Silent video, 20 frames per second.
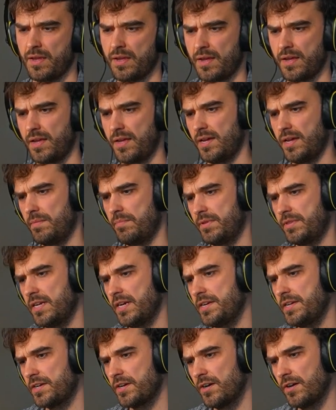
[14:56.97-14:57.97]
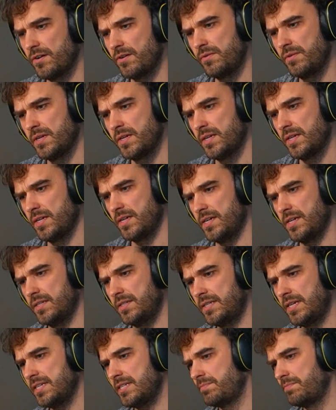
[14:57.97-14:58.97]
Uh, but there you go. Uh,
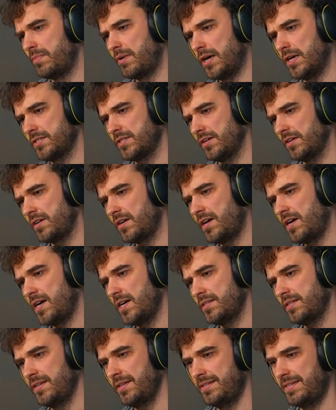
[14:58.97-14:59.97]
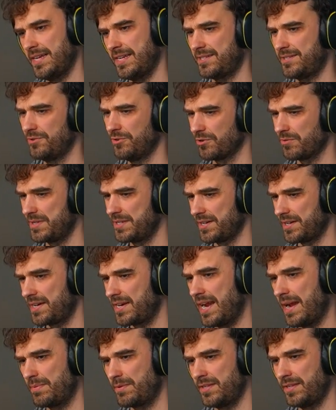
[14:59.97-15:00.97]
test bots are caught, test normies are
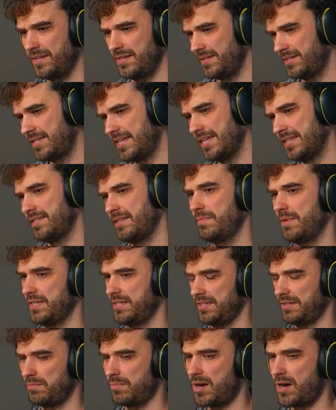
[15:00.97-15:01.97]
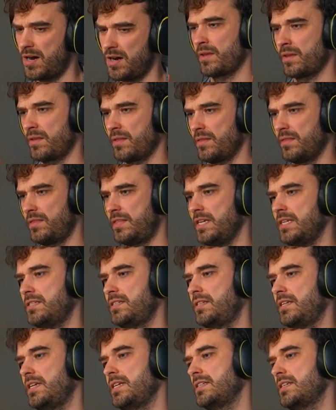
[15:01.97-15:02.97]
kept, uh, test the basic mock.
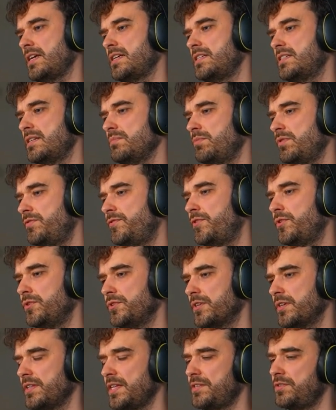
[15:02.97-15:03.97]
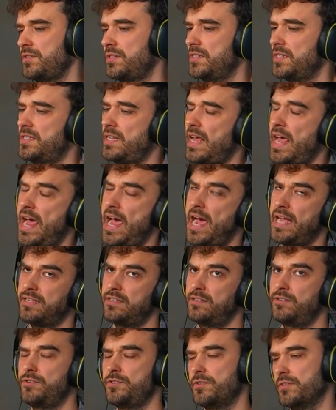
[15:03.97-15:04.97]
This is a simple folder that you can just add
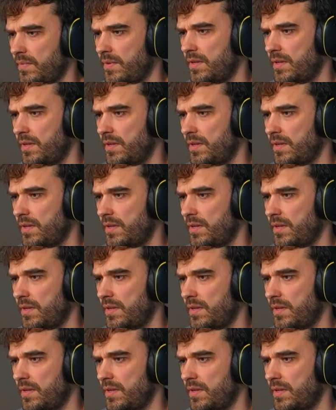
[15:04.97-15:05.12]
to your,